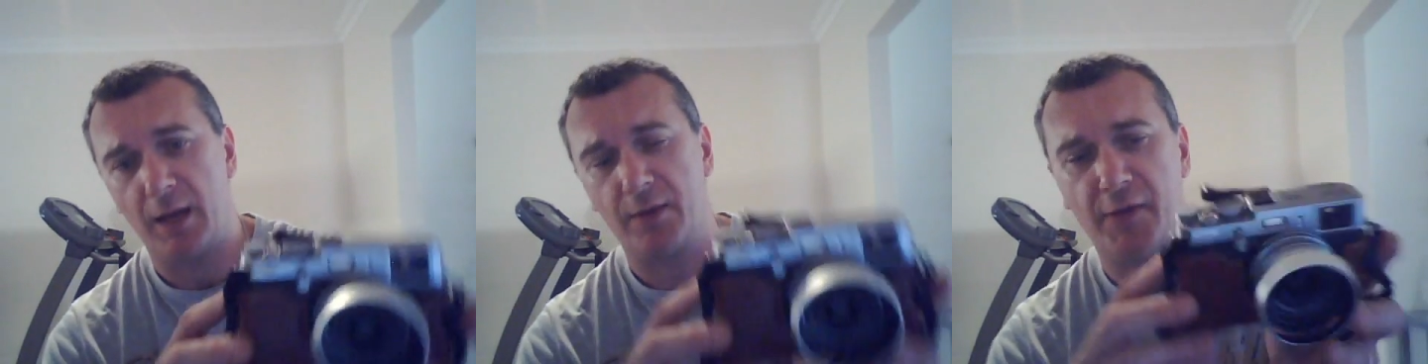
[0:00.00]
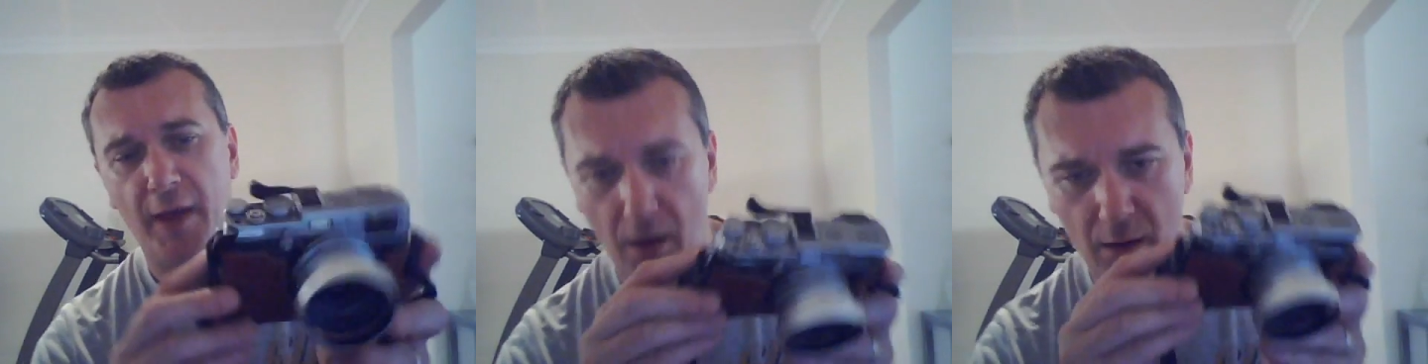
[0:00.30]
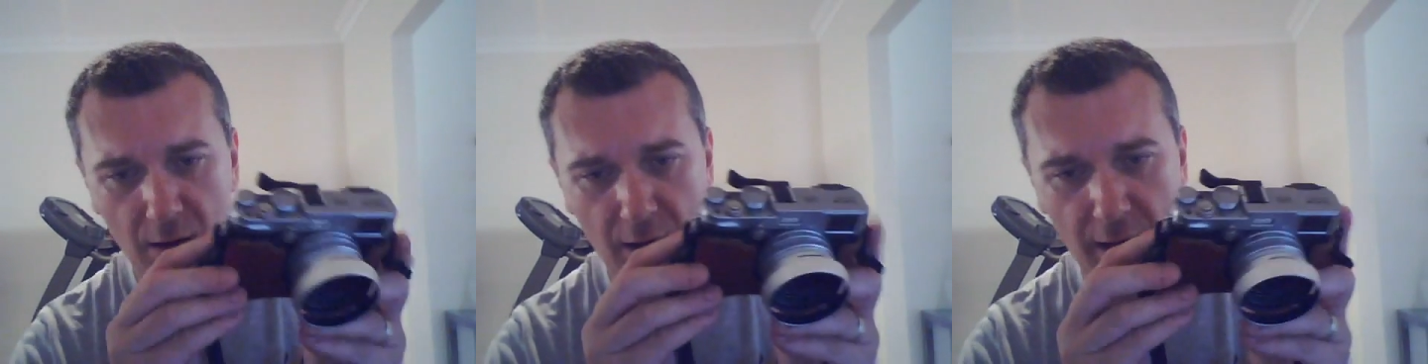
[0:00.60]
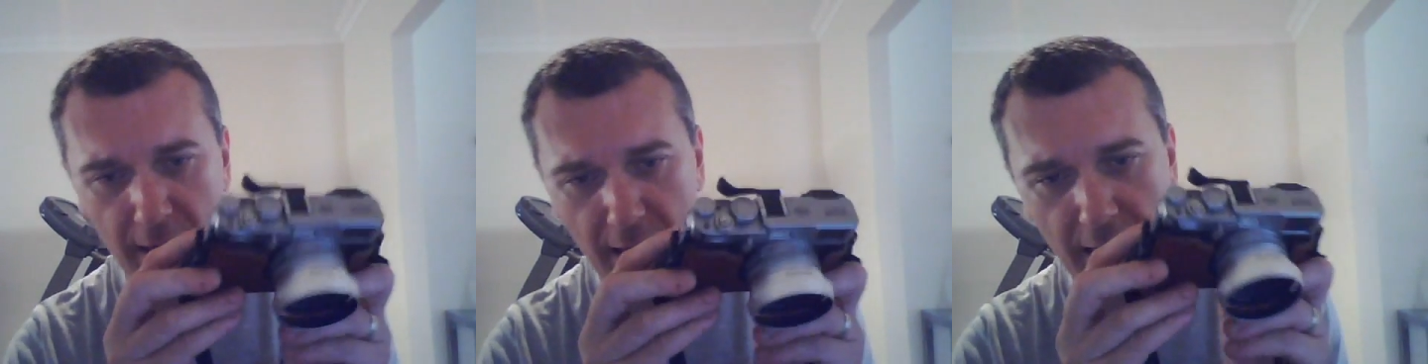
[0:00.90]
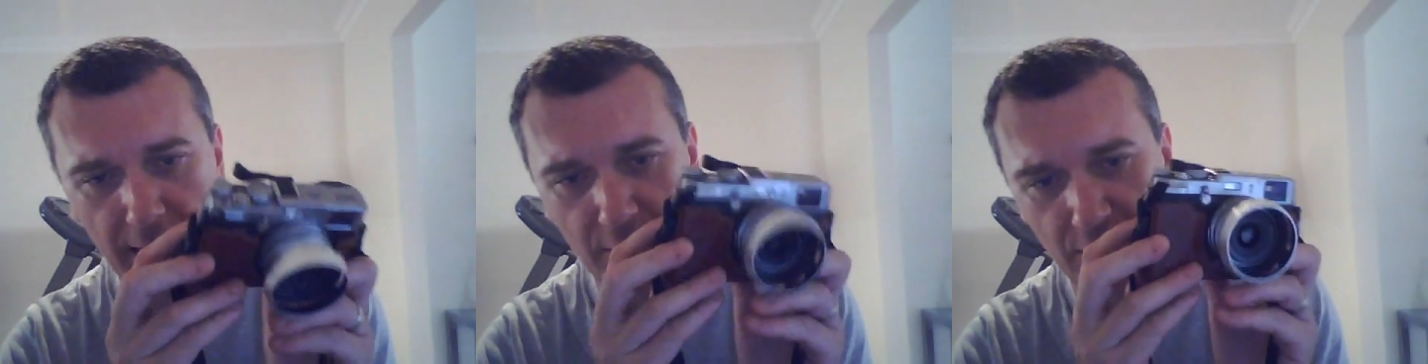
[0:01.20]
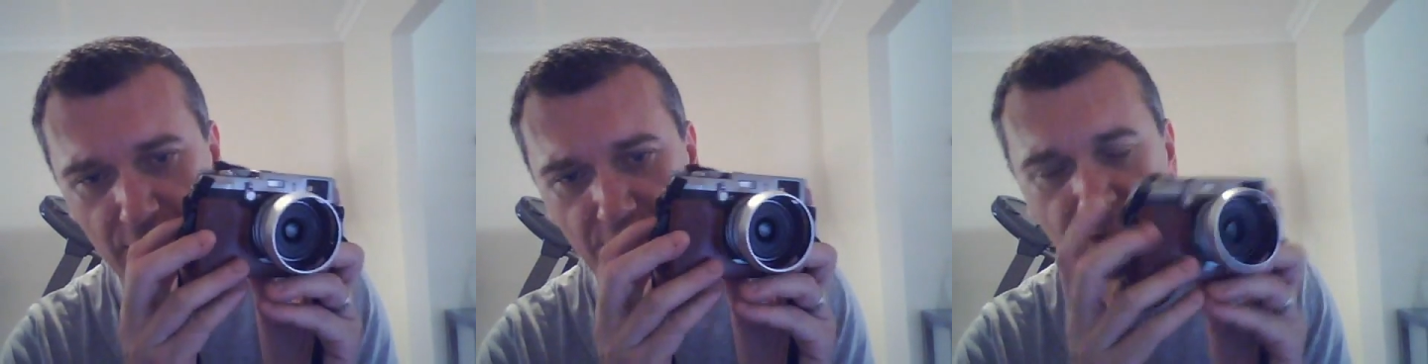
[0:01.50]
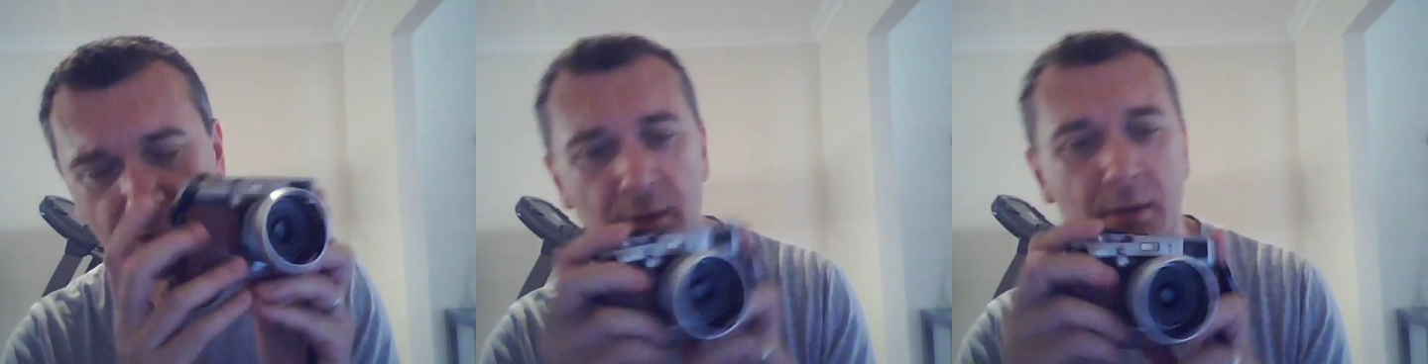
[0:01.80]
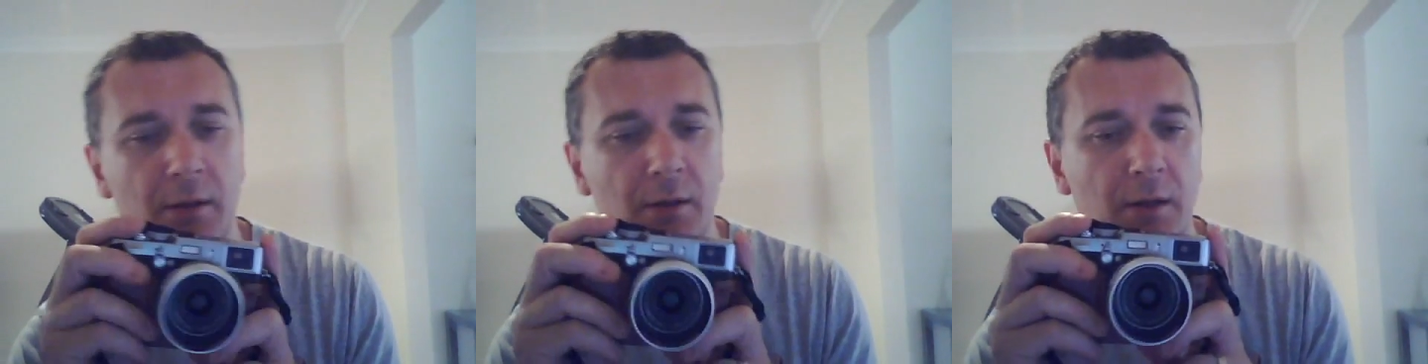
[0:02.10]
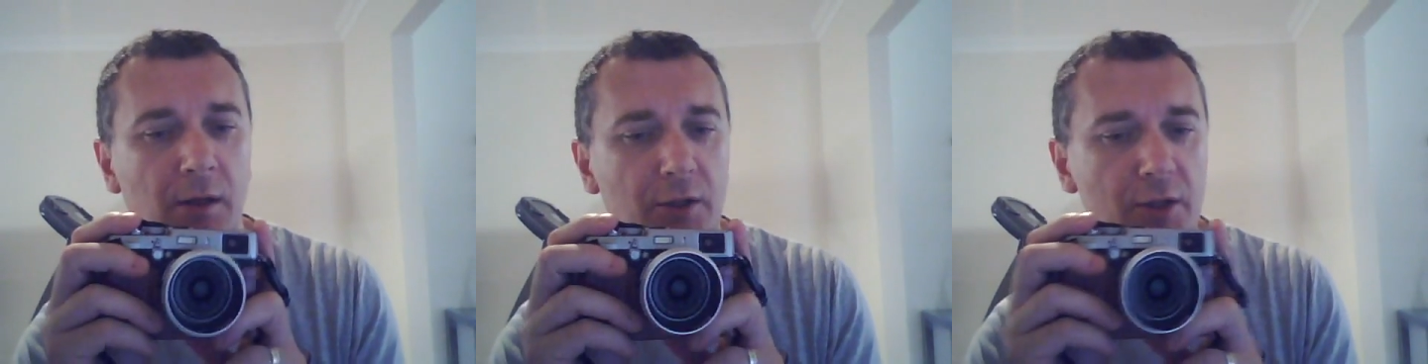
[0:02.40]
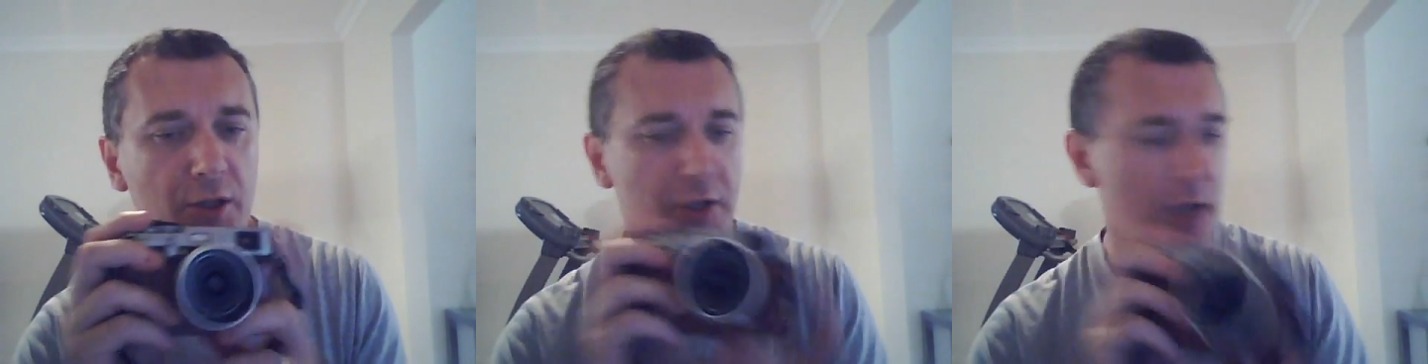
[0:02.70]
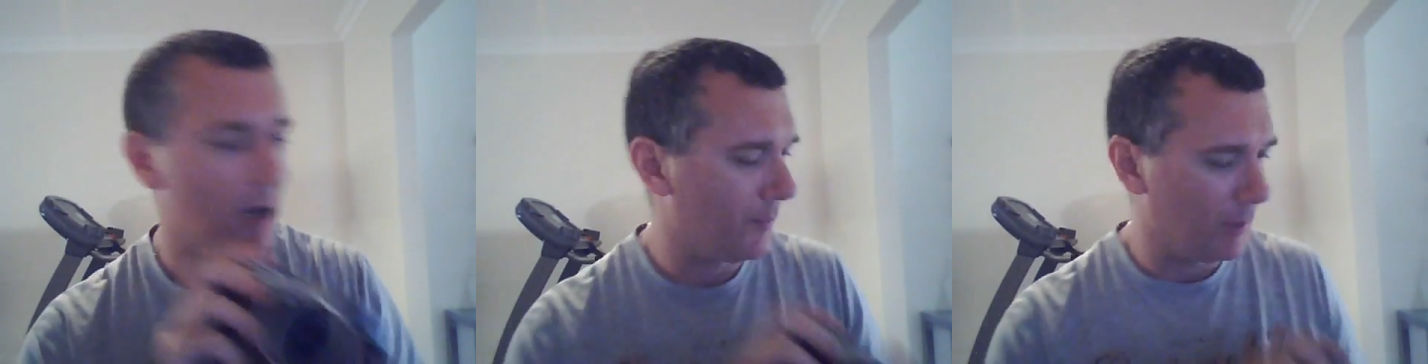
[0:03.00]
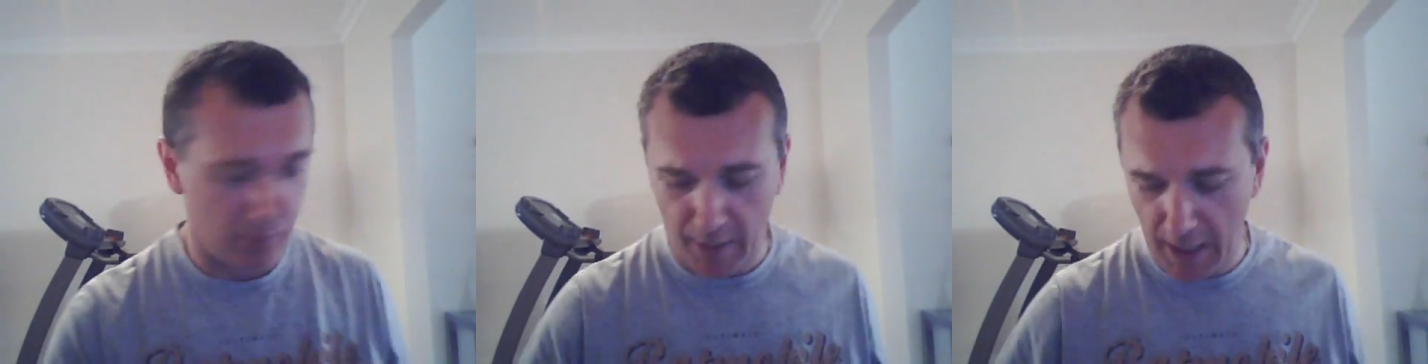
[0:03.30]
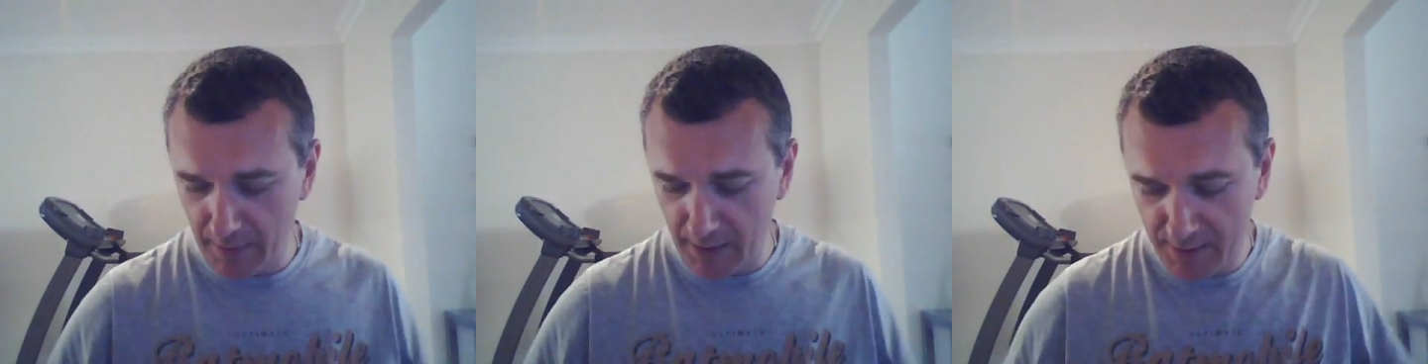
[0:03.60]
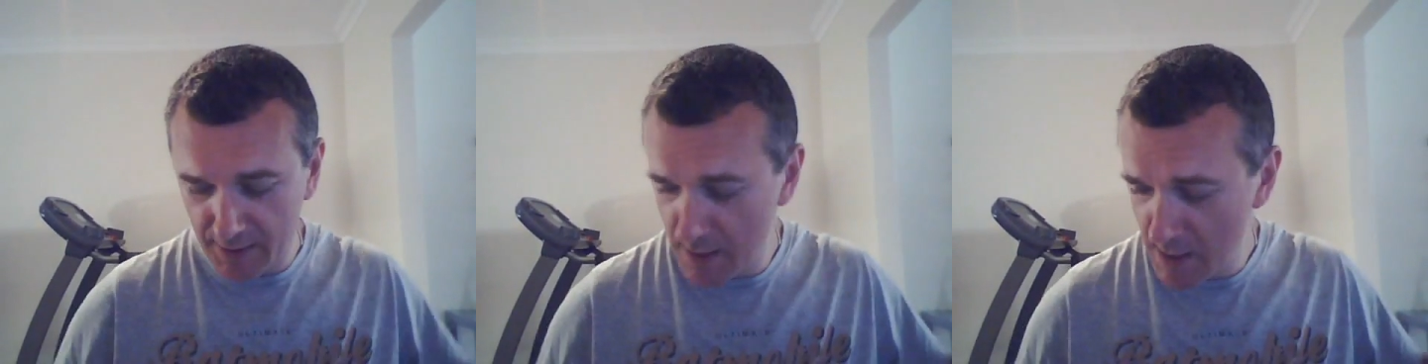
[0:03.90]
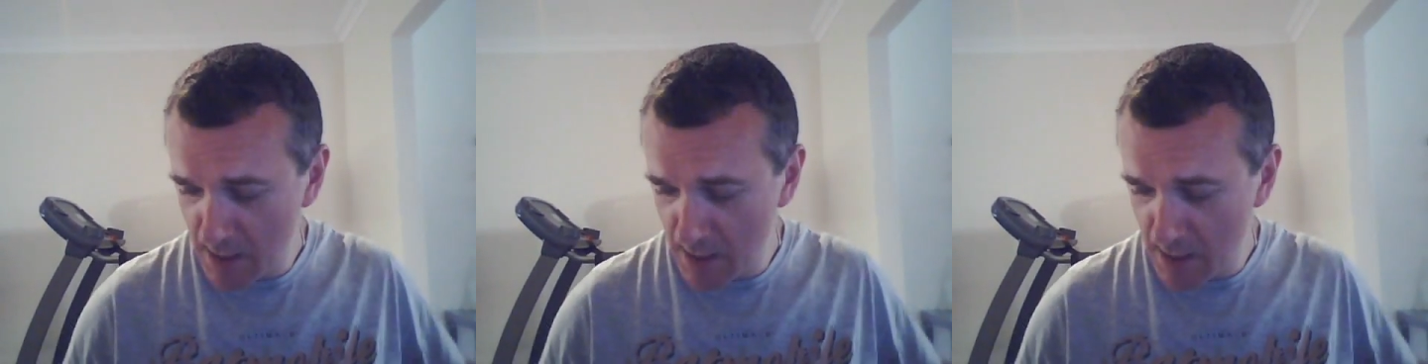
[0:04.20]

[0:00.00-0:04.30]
and say hi and just show off my little babies.